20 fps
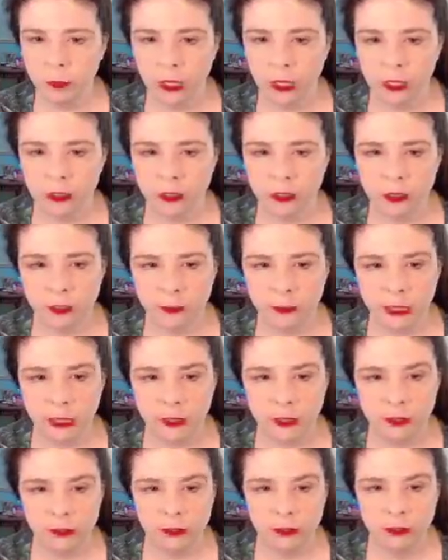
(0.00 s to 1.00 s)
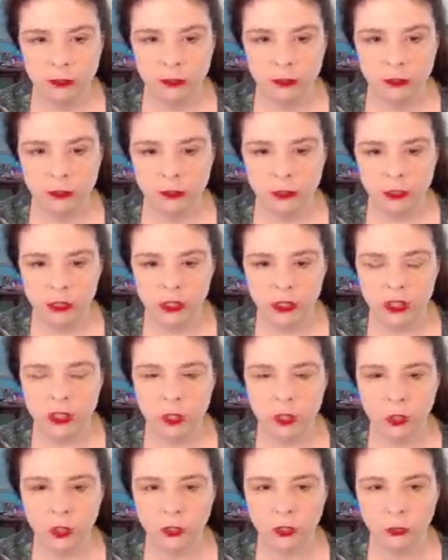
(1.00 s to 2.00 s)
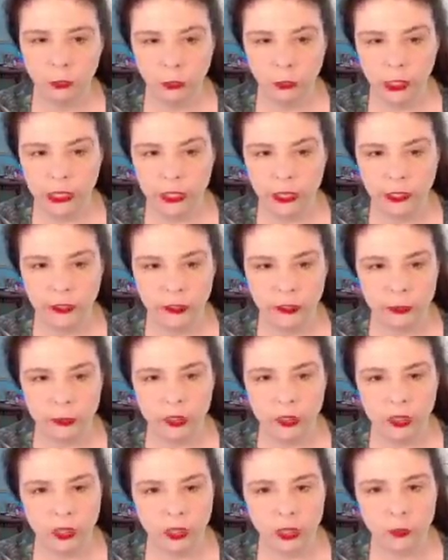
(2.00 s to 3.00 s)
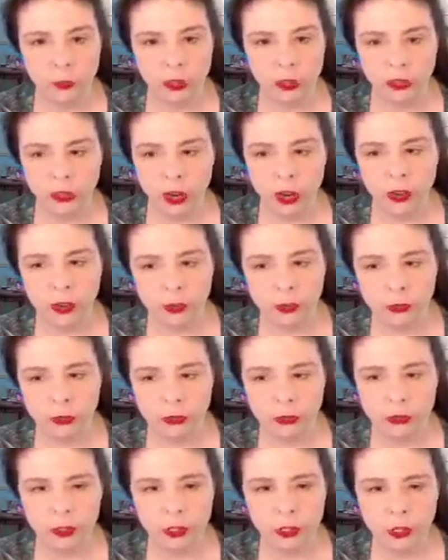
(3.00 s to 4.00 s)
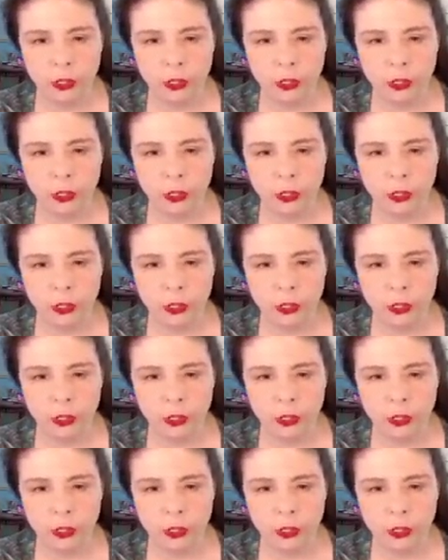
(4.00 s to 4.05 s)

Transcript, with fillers: because I mean, they're essentially free items that come with your house.